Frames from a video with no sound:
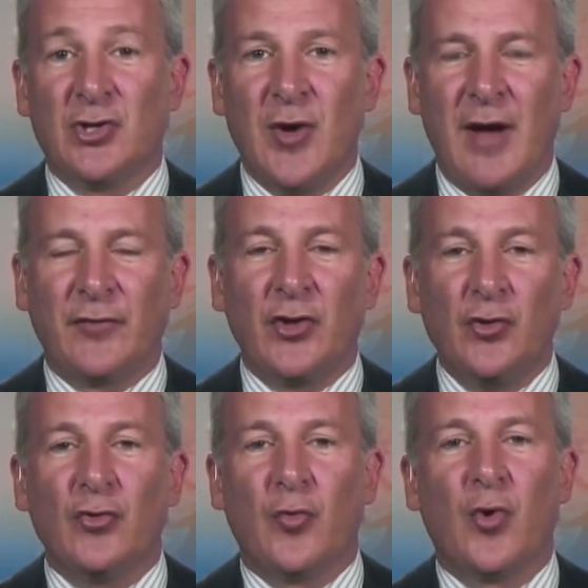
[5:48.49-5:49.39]
You have to
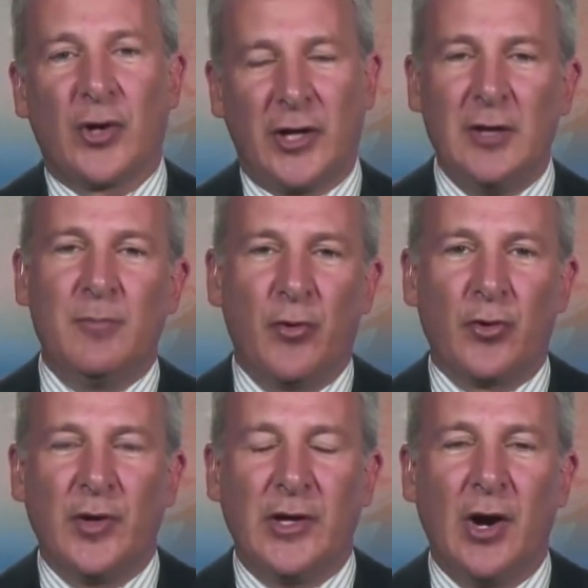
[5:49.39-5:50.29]
do the work in Puerto
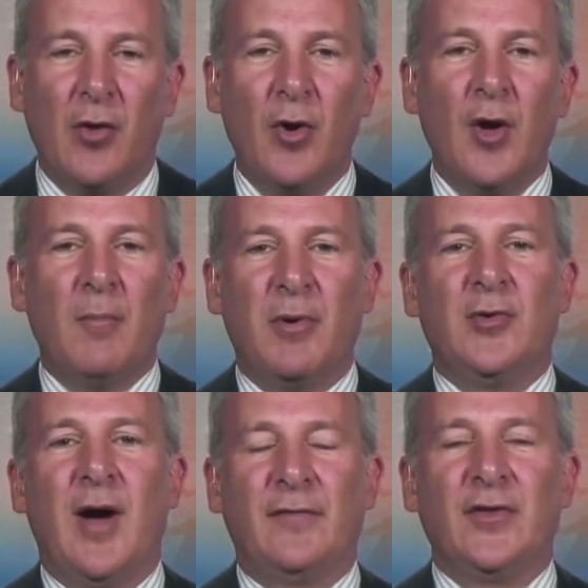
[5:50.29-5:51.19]
Rico, but
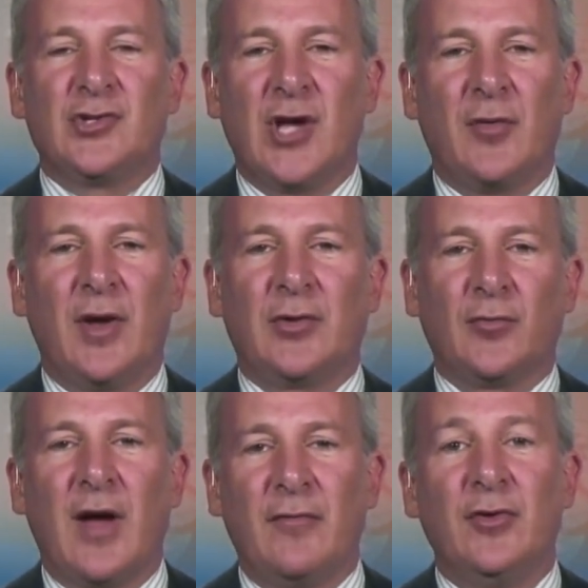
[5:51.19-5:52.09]
you have to generate the
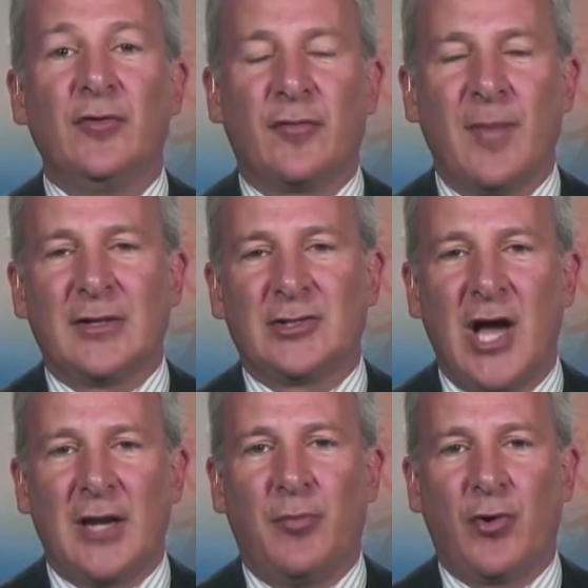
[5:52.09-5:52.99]
revenue from
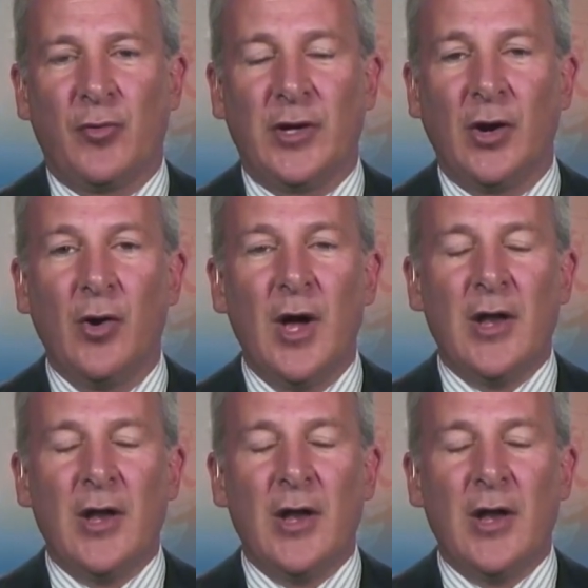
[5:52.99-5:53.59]
outside of Puerto Rico.